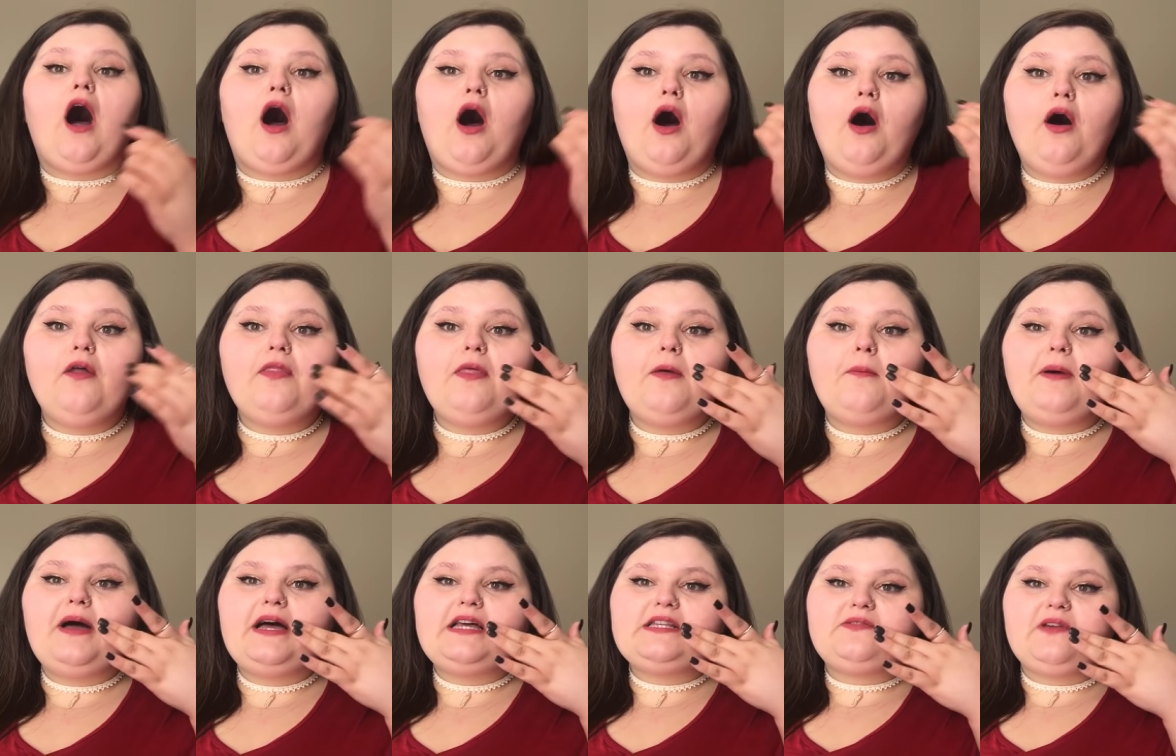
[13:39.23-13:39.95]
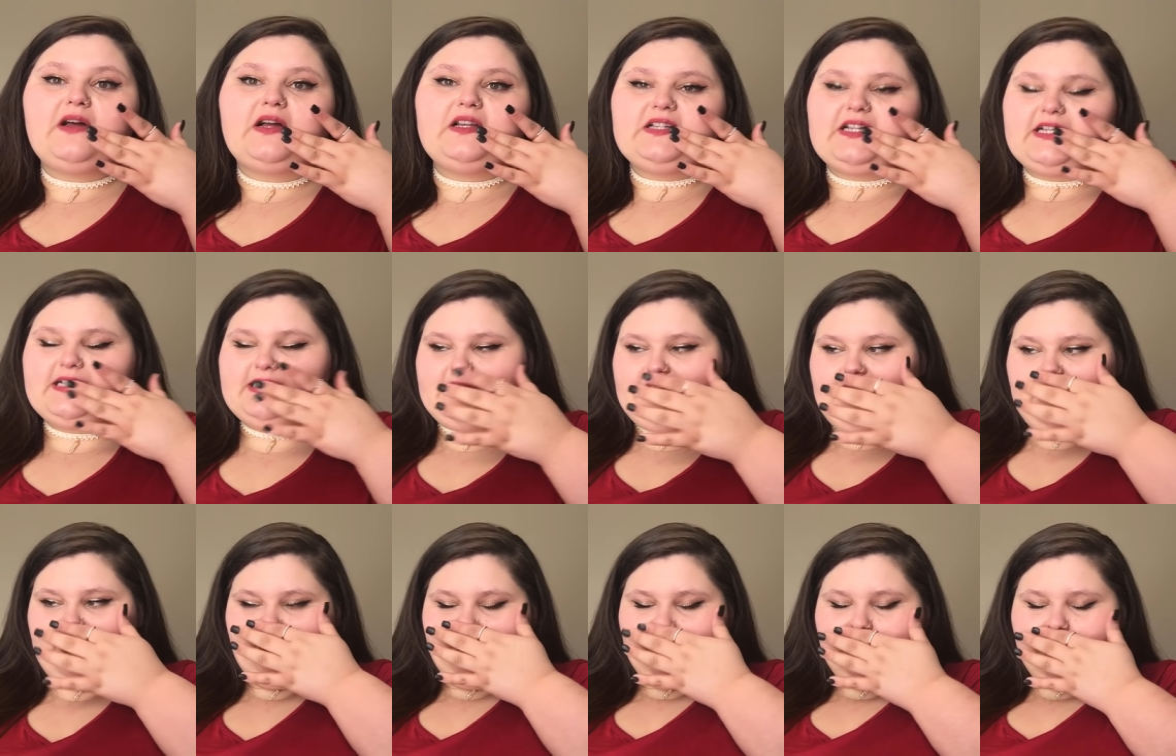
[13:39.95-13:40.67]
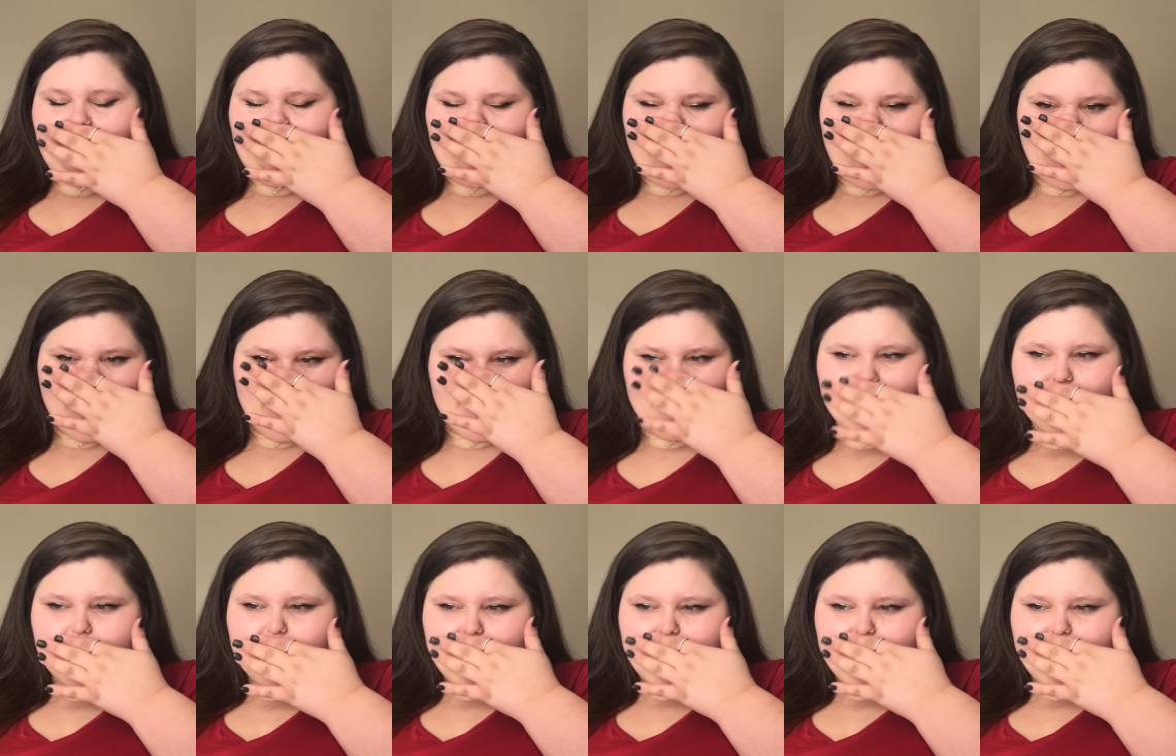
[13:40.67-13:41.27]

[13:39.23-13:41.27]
Oh, the best Valentine's Day. Okay.